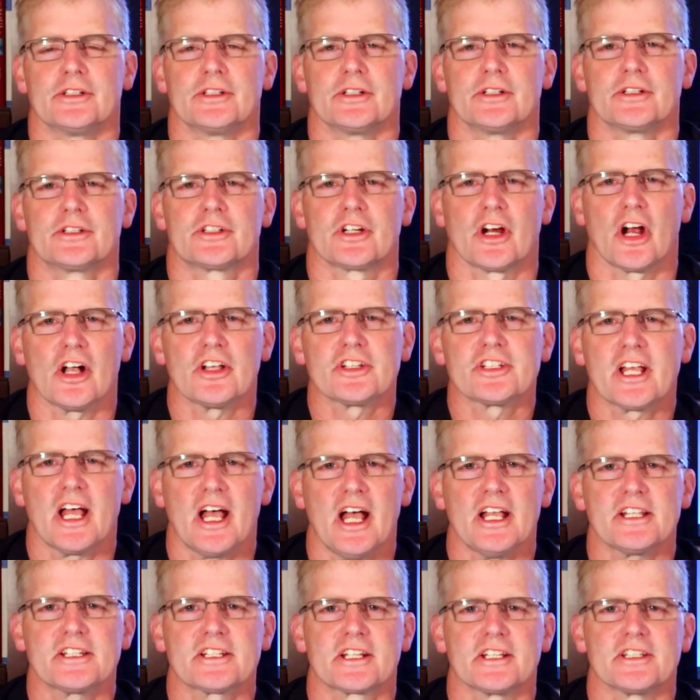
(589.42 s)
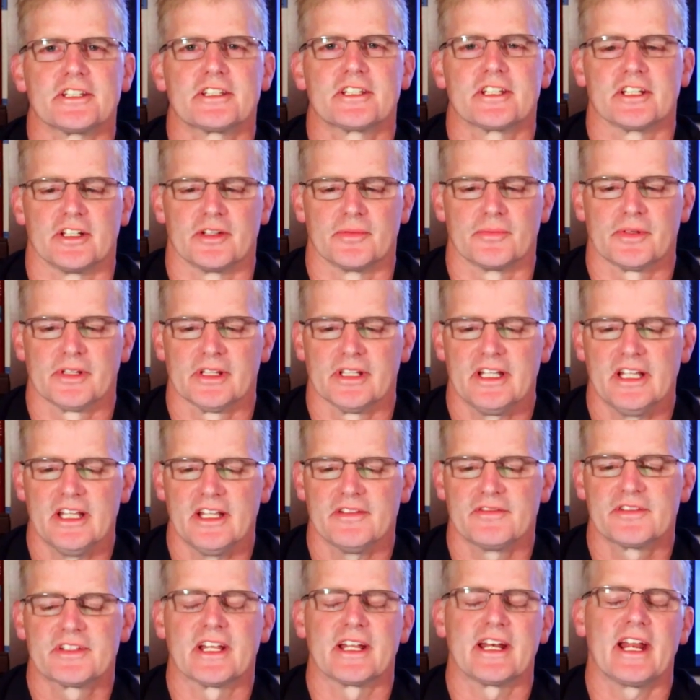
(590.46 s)
Charles Hoskinson
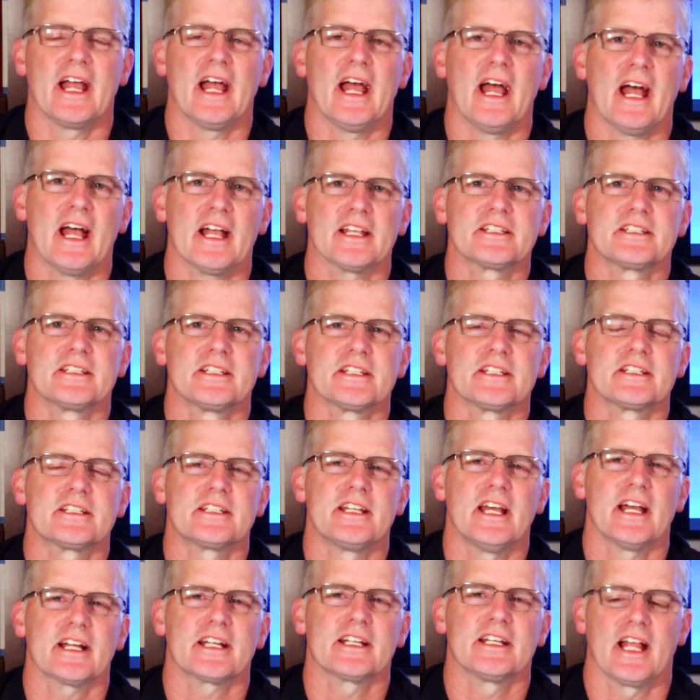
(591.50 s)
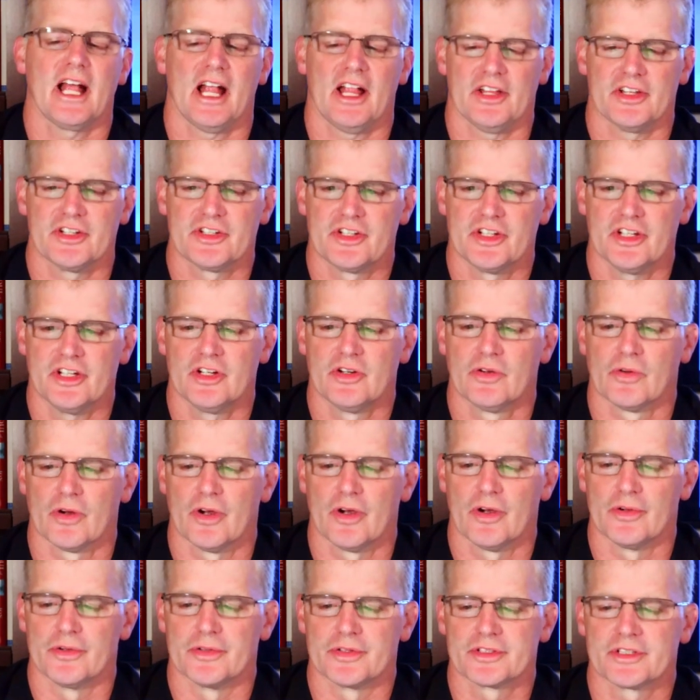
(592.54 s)
believes that as this technology
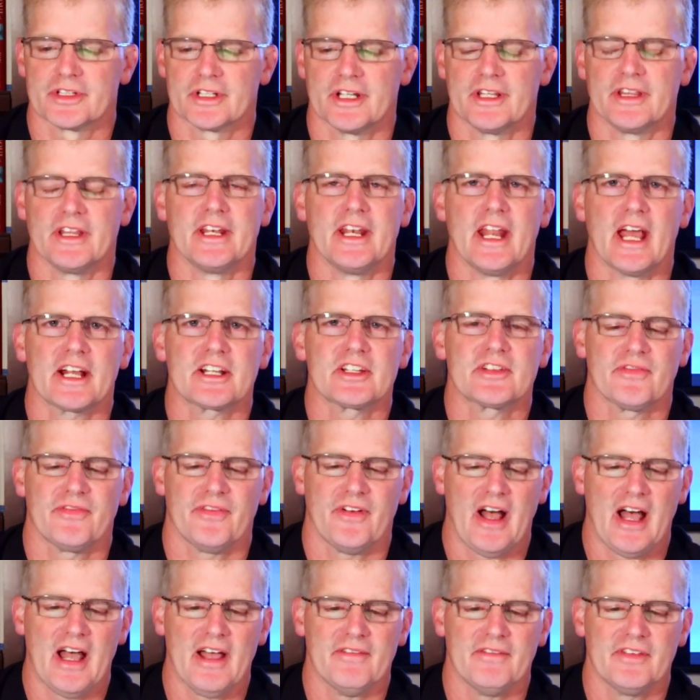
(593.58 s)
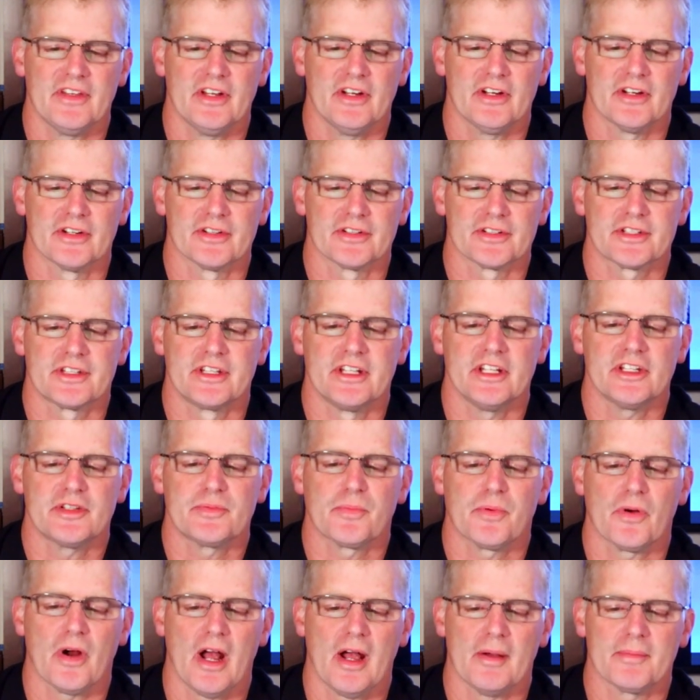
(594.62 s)
grows, in the next five years, these
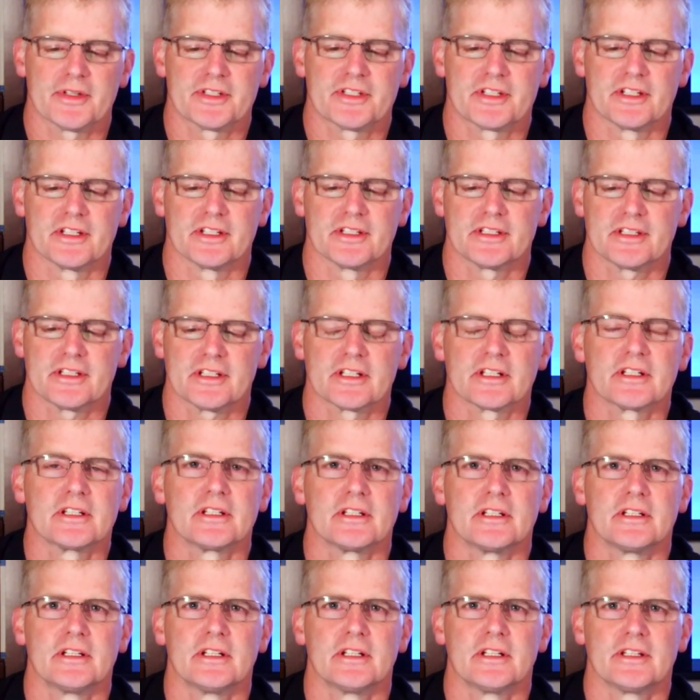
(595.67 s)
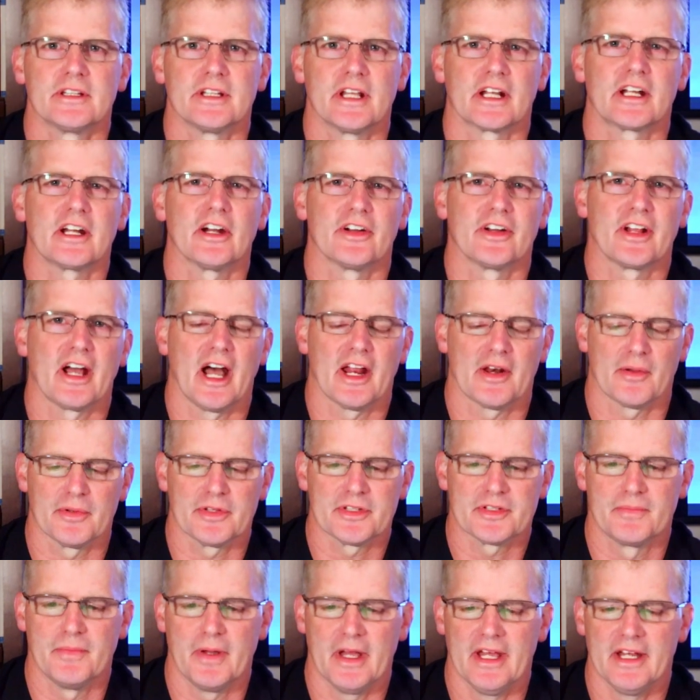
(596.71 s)
promises that Cardano
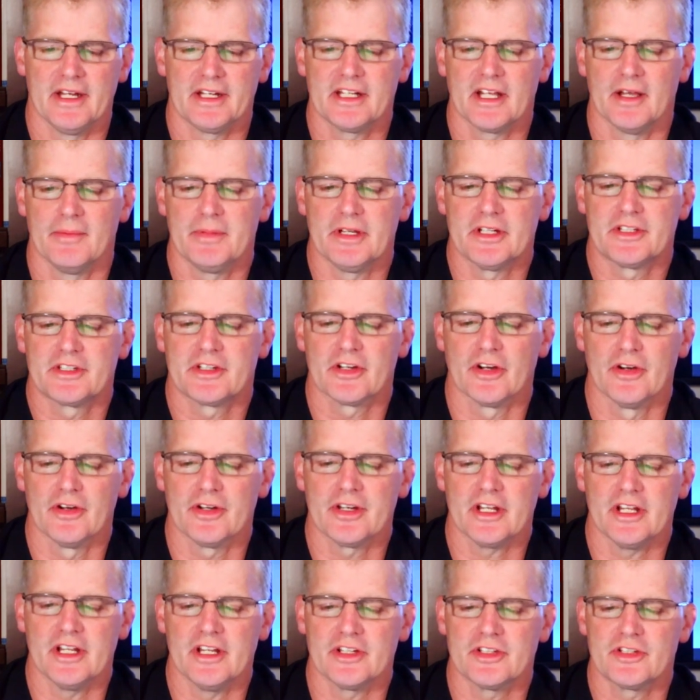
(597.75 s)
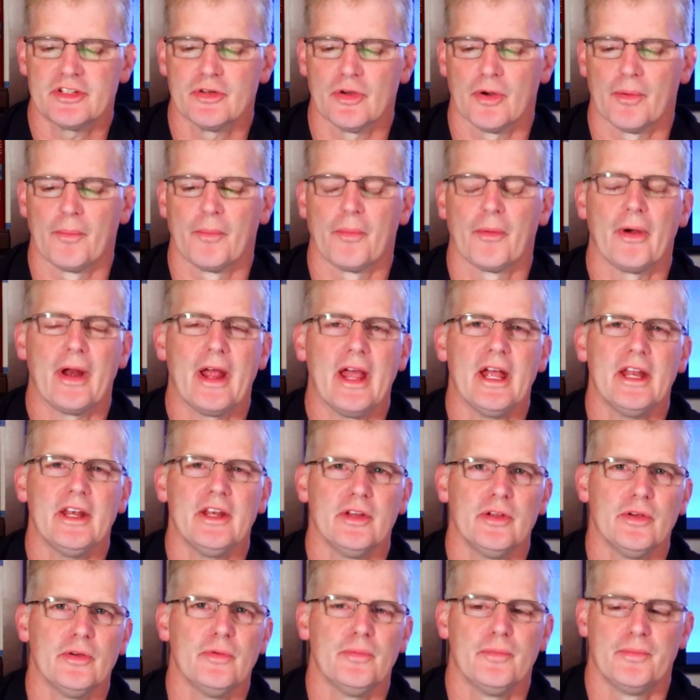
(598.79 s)
has made can be turned into a brand
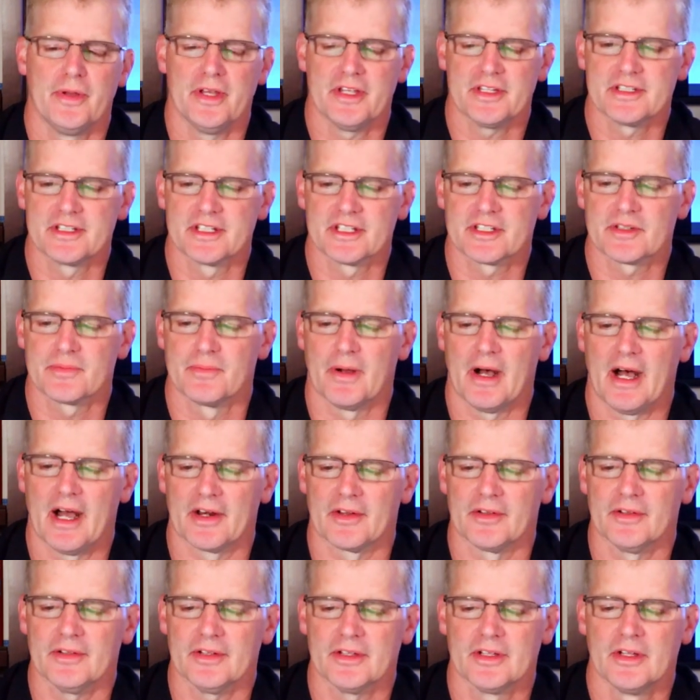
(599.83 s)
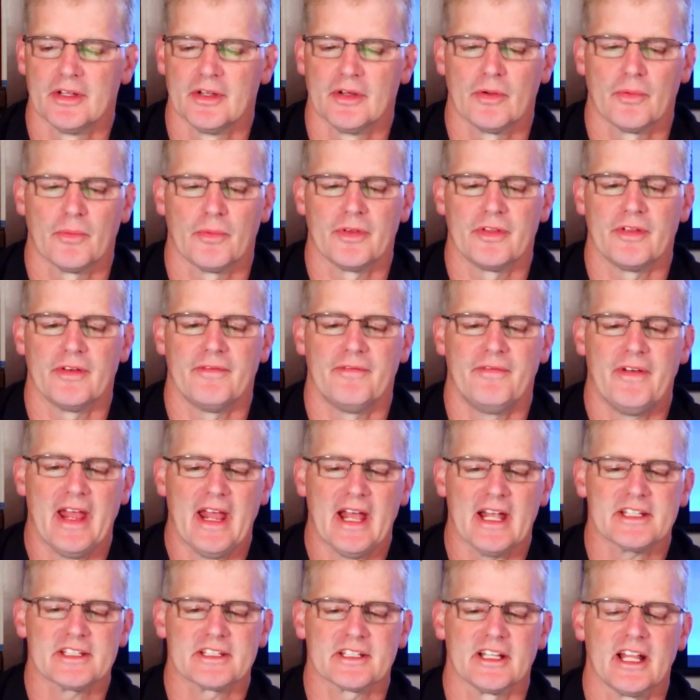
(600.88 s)
new business model with
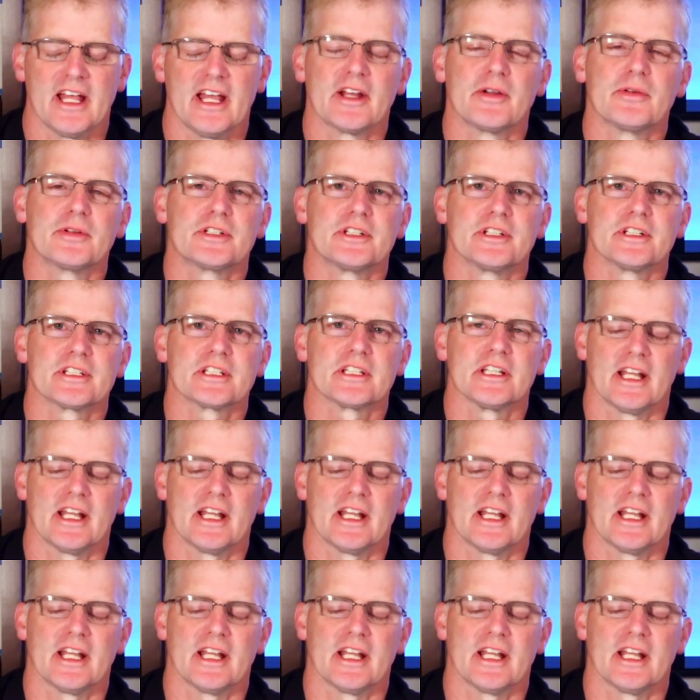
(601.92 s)
advanced languages